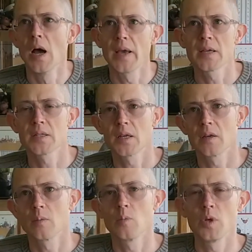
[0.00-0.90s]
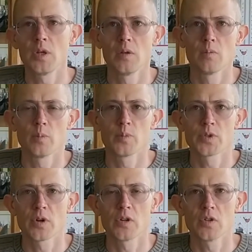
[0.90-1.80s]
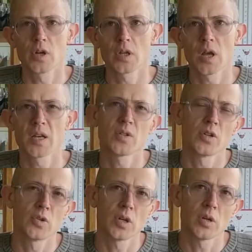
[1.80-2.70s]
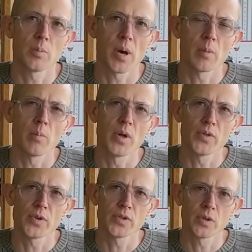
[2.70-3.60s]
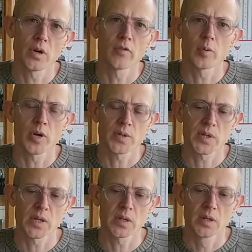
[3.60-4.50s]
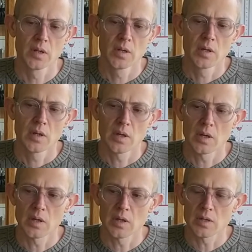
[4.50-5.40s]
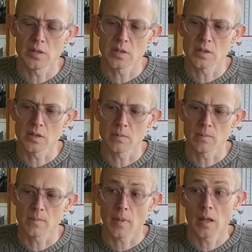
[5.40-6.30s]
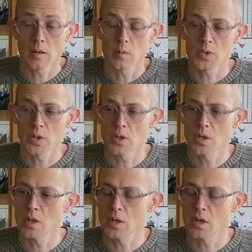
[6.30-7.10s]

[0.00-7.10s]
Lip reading: I guess I started drinking it about a month or so after pressing, and it was good.